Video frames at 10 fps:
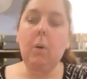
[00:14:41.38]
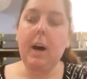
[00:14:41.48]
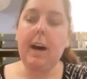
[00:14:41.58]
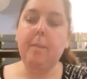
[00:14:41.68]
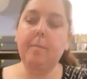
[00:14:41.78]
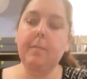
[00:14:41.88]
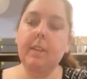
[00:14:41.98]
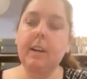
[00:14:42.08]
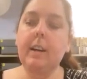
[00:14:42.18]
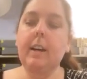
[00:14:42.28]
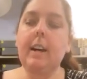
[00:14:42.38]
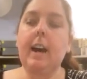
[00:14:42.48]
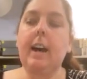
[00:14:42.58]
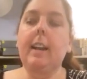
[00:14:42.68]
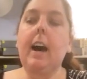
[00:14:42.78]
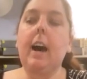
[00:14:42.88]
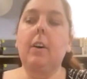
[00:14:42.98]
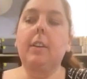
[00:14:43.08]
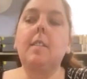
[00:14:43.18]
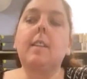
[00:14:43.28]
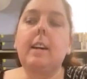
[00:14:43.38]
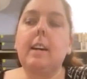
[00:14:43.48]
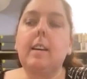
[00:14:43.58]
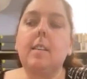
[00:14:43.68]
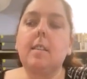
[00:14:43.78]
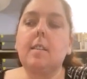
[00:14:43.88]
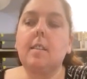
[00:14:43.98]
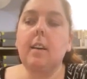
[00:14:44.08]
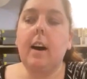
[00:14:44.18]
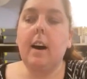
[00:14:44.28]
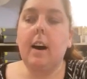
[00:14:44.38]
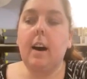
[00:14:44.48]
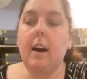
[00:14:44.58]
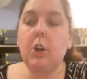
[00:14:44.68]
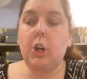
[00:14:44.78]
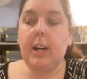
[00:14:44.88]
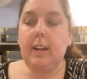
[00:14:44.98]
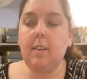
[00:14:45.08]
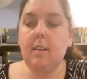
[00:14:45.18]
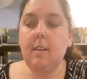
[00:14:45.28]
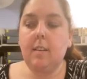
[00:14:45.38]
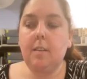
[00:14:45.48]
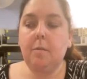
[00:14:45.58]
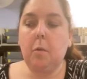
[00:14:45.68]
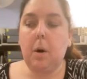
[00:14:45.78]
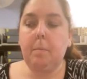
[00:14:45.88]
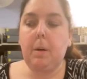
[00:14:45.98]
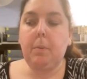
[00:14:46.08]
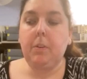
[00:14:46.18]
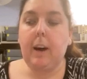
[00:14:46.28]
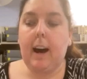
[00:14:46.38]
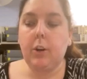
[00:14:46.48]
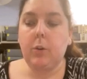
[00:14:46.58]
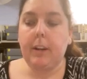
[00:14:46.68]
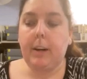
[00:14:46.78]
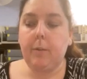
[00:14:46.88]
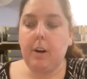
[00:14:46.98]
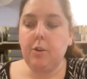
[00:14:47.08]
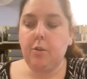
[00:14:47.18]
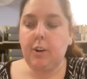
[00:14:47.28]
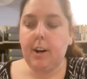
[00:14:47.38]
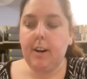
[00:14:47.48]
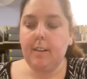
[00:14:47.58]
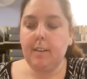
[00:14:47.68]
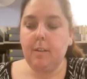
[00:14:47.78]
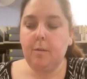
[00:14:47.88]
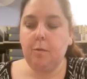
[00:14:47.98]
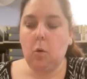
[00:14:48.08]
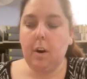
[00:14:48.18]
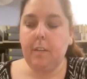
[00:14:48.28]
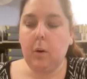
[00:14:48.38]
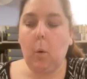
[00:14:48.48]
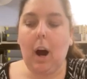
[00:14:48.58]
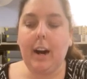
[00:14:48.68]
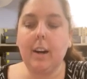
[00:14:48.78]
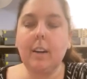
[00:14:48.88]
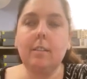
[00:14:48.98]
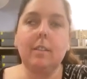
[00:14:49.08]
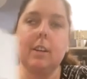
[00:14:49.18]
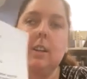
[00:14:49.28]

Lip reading: Okay, now this is a sheet for people to actually register for the choir